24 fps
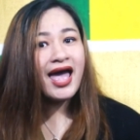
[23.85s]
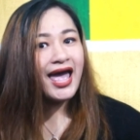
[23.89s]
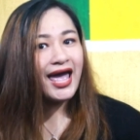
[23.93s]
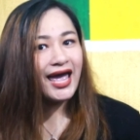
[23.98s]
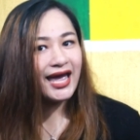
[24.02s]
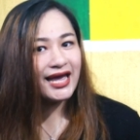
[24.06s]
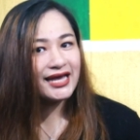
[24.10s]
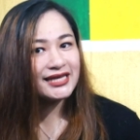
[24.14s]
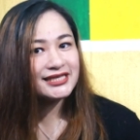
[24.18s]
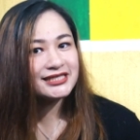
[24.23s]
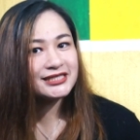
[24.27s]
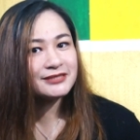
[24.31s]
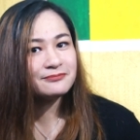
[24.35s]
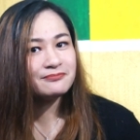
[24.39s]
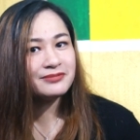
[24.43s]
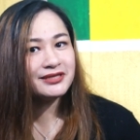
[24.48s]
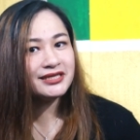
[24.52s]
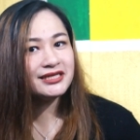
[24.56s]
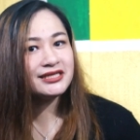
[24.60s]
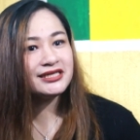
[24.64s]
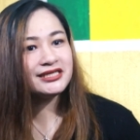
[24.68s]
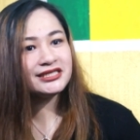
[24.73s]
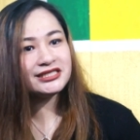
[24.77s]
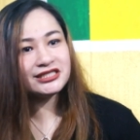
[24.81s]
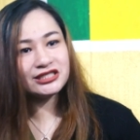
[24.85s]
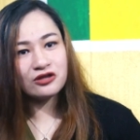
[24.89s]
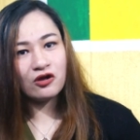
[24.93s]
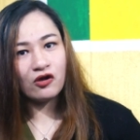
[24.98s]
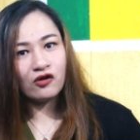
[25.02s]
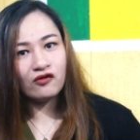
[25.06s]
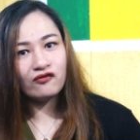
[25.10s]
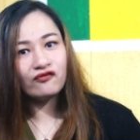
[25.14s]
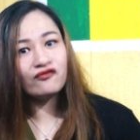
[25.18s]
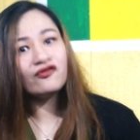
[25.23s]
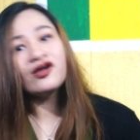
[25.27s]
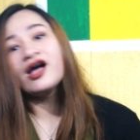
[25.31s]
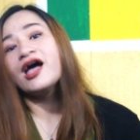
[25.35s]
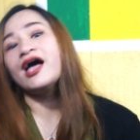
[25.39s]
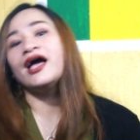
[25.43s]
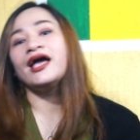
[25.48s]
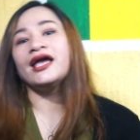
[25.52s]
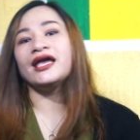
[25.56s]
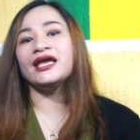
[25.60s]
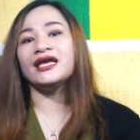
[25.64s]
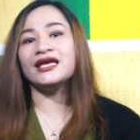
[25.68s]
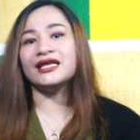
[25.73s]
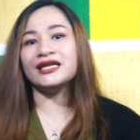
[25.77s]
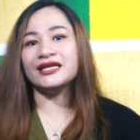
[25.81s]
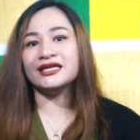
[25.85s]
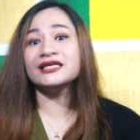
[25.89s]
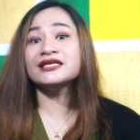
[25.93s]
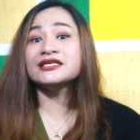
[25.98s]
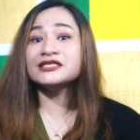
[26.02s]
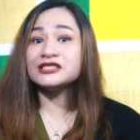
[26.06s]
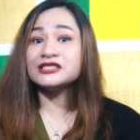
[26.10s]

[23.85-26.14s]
has been dissolved in the